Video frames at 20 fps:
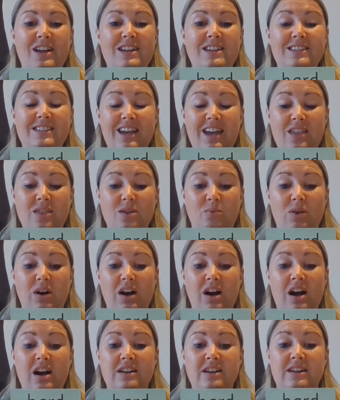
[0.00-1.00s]
the
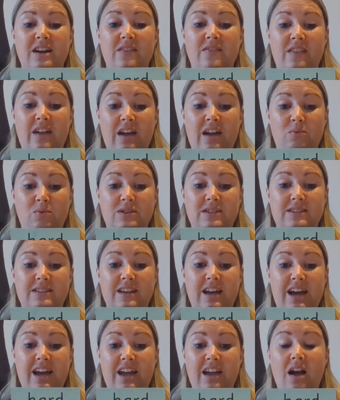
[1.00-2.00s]
word and they would
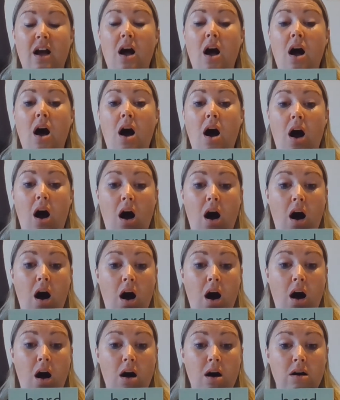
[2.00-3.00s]
say
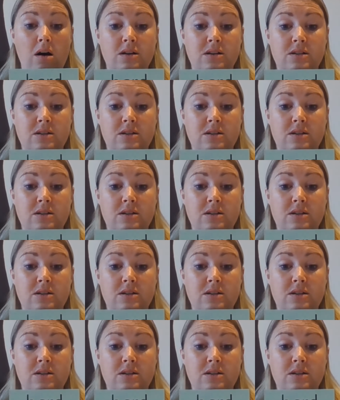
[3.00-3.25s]
hard.